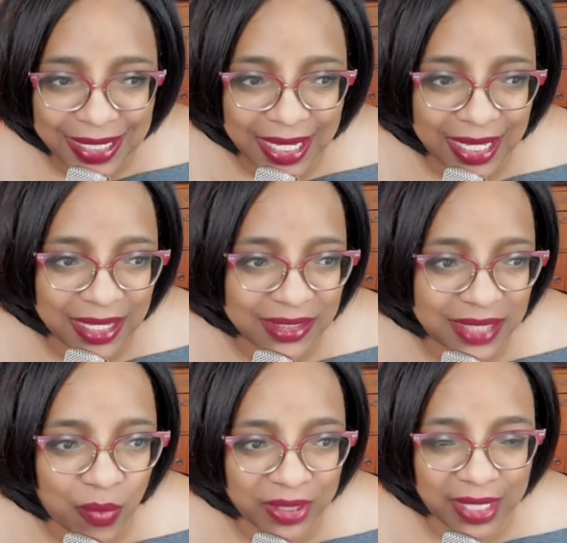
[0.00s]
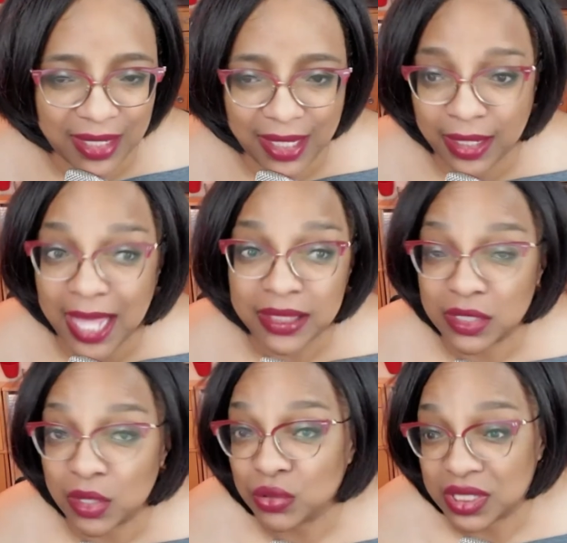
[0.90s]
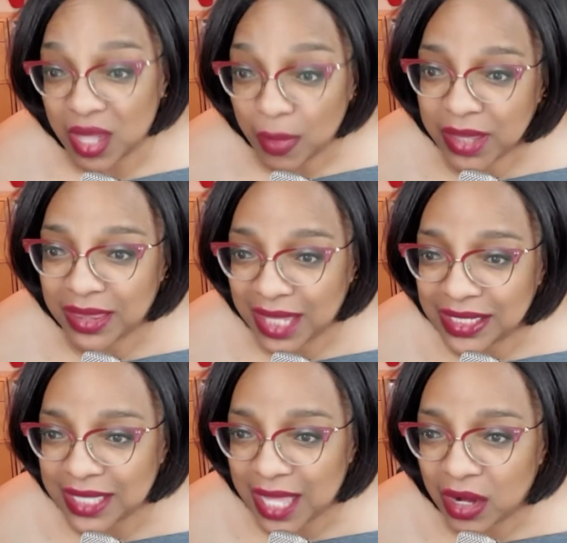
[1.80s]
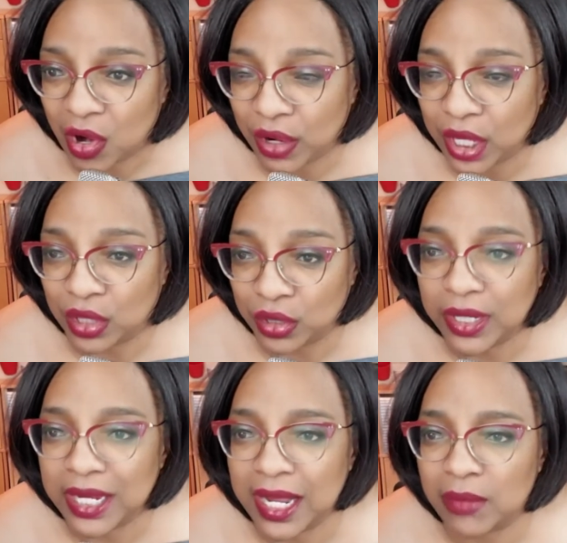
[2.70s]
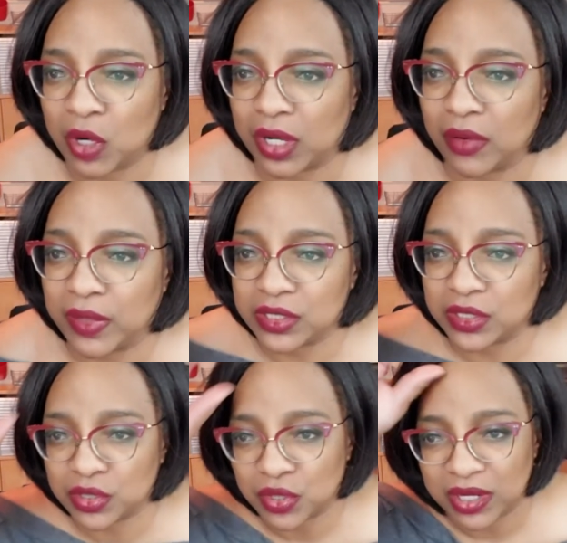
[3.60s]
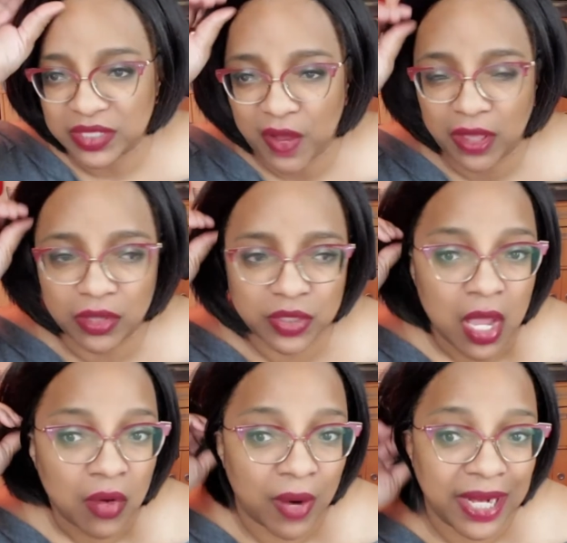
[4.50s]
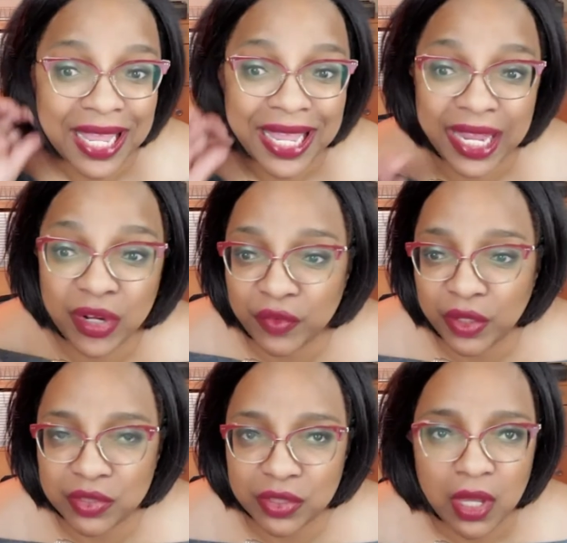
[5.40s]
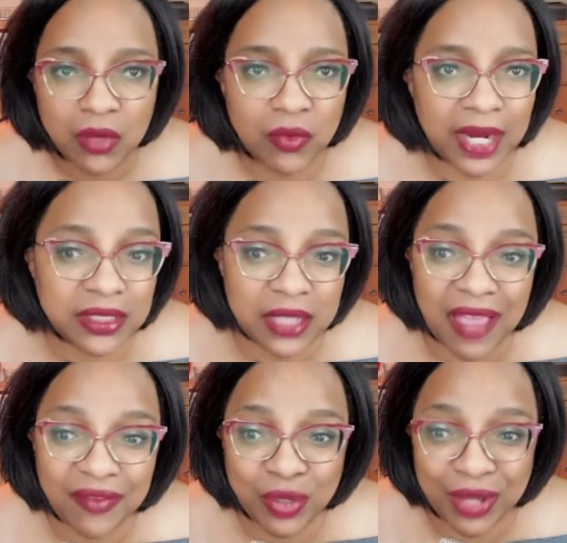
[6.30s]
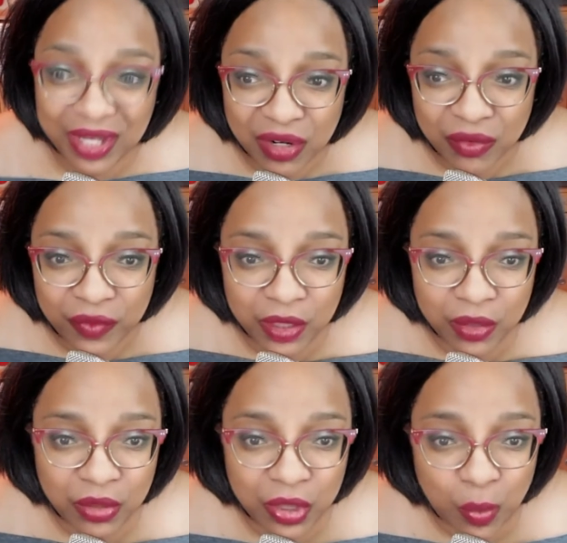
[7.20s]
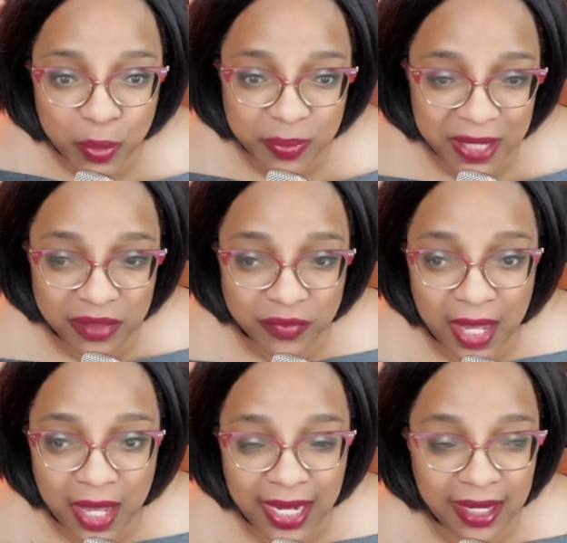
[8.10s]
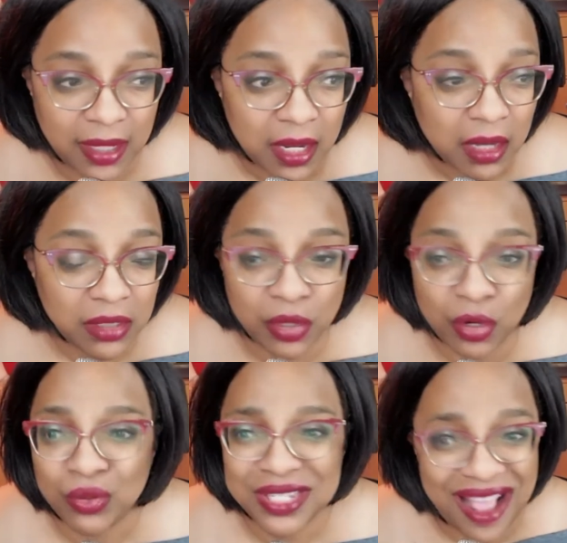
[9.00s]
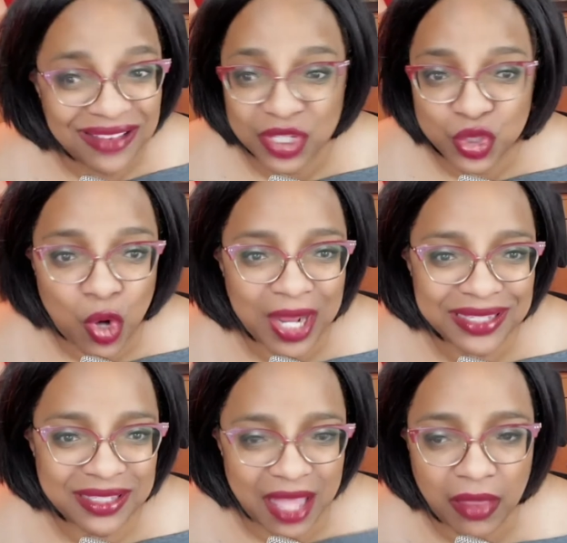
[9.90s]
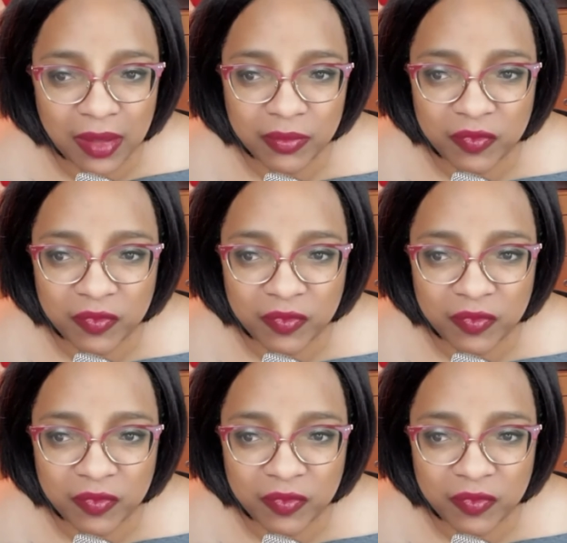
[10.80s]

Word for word: is and what they need. And so some of the things that are included in market research are as follows, right? Interviews, right? Have you interviewed your prospective client, you know, not to try and sell them